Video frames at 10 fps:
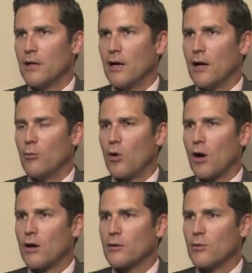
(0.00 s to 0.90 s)

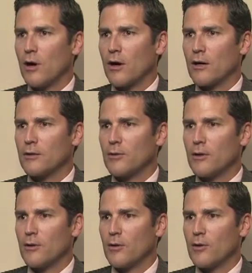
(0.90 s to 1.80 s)
are
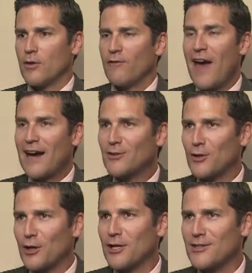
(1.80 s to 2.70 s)
the fact that
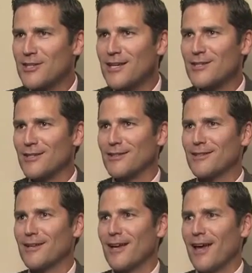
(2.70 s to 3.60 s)
they're
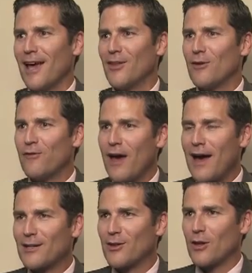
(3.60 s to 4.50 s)
consistent, and the
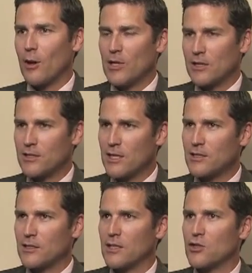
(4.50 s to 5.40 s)
fact that, I mean,
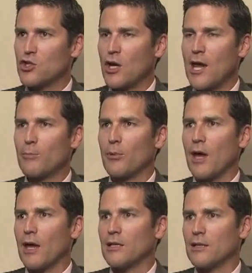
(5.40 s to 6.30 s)
consistent in shape
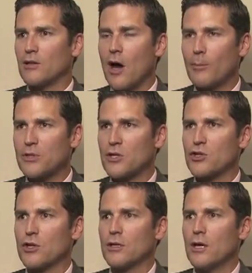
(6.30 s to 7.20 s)
and in
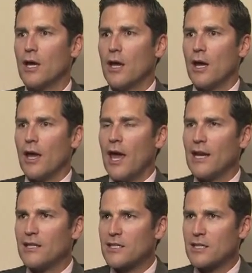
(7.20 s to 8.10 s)
composition
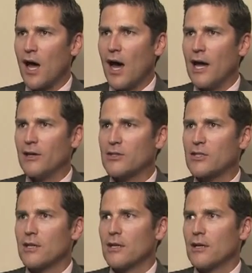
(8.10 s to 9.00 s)
and in size,